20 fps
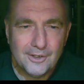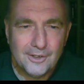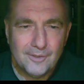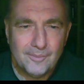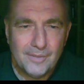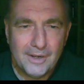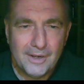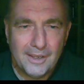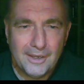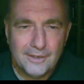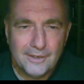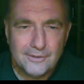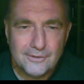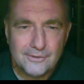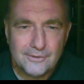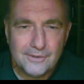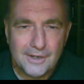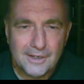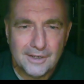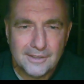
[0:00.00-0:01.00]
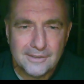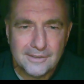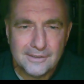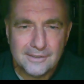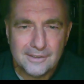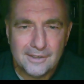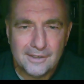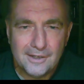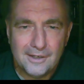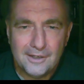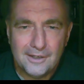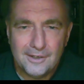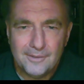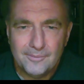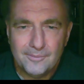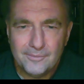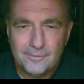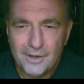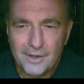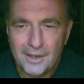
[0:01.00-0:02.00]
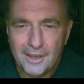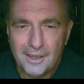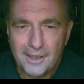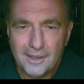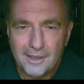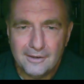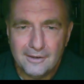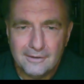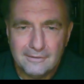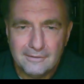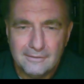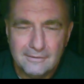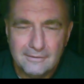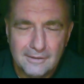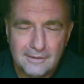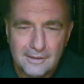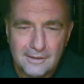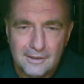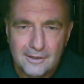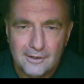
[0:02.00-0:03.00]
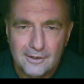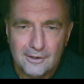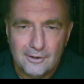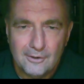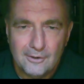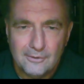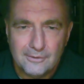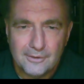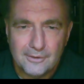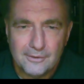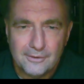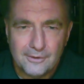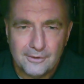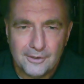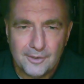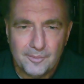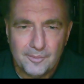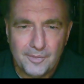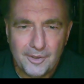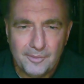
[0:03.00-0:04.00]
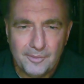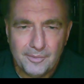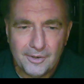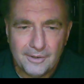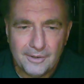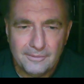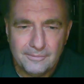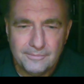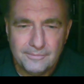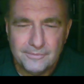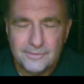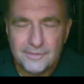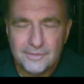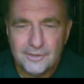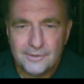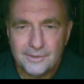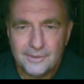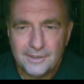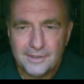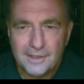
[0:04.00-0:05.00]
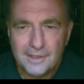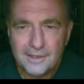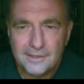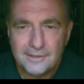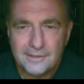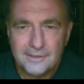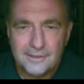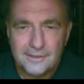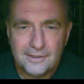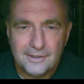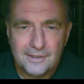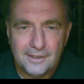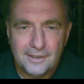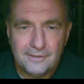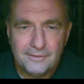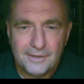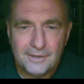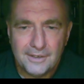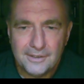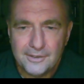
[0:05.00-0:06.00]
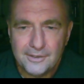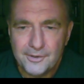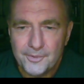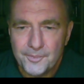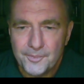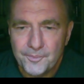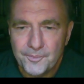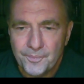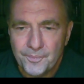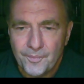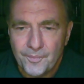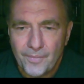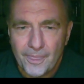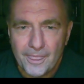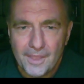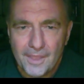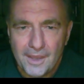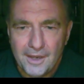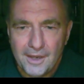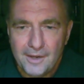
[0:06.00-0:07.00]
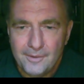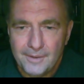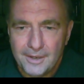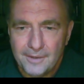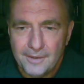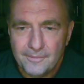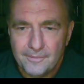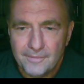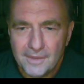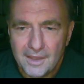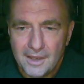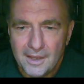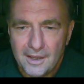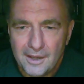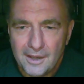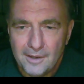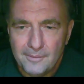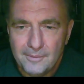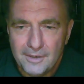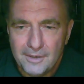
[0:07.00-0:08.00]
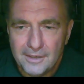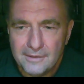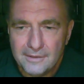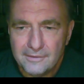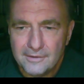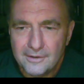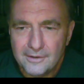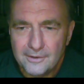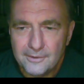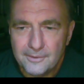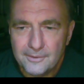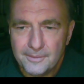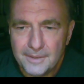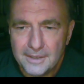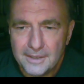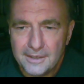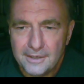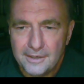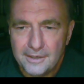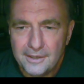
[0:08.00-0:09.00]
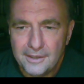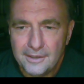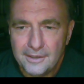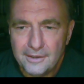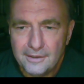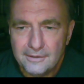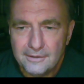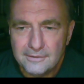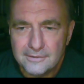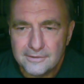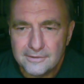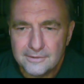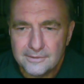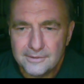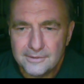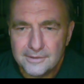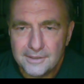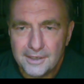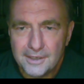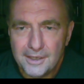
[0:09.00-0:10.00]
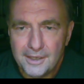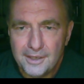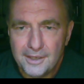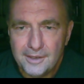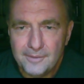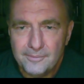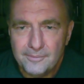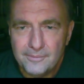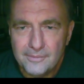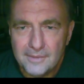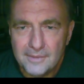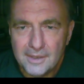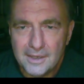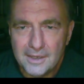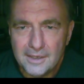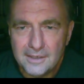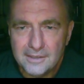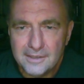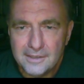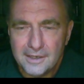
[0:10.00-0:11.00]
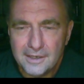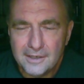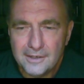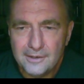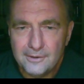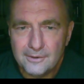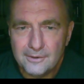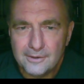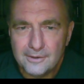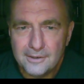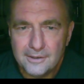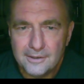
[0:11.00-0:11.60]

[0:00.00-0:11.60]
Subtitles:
playing strengths, playing over 30 people during that event. Anyway, let's go quickly through the game and take a look